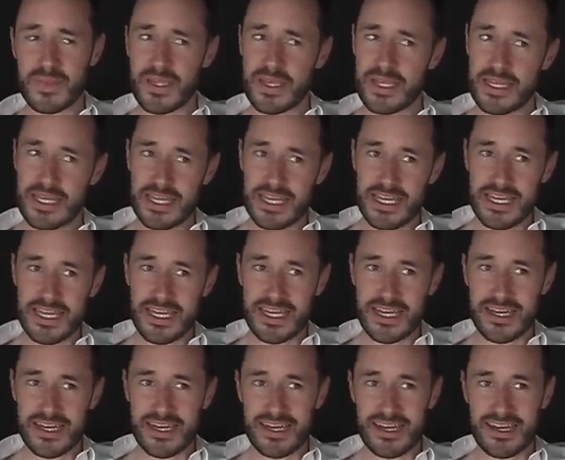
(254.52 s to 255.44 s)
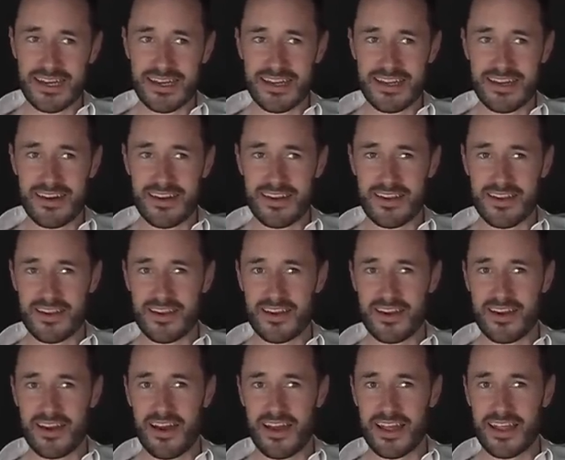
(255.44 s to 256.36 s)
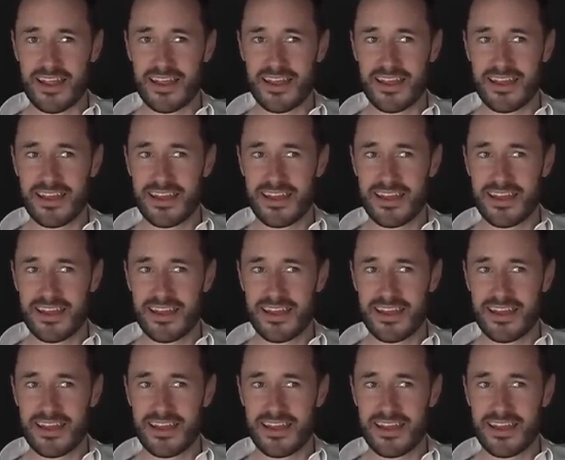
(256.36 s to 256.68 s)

yeah, I don't know, I